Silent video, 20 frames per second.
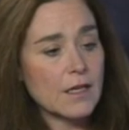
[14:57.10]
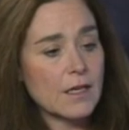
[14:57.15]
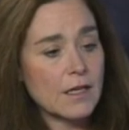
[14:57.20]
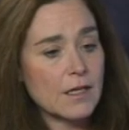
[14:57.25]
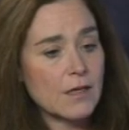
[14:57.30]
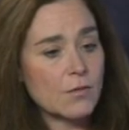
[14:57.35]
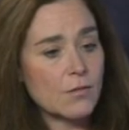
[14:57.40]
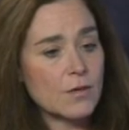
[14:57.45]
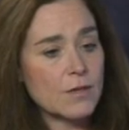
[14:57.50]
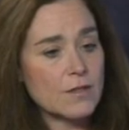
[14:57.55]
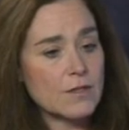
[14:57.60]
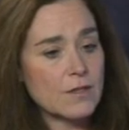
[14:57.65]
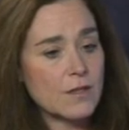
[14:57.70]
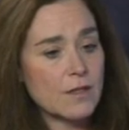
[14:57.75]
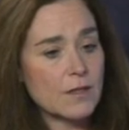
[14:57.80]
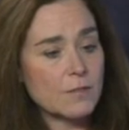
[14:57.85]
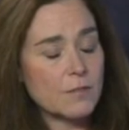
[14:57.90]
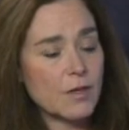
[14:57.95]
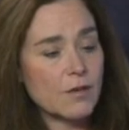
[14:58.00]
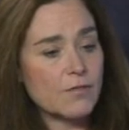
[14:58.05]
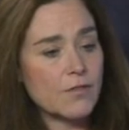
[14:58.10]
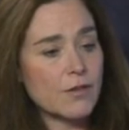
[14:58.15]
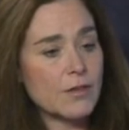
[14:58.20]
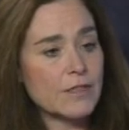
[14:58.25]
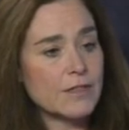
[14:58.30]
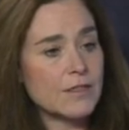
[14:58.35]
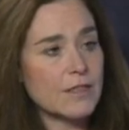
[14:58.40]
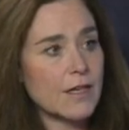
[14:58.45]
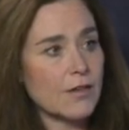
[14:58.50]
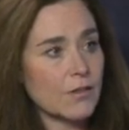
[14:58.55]
it was a
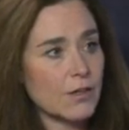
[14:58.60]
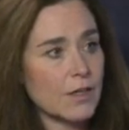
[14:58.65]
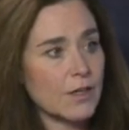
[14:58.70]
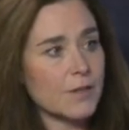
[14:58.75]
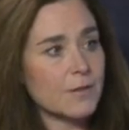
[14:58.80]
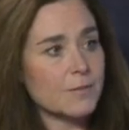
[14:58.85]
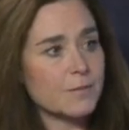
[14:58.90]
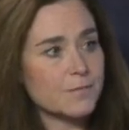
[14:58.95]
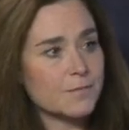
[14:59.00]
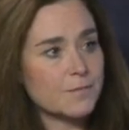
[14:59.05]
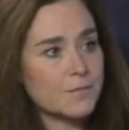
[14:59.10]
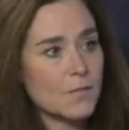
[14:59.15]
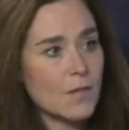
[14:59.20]
very delicate... And it's still not going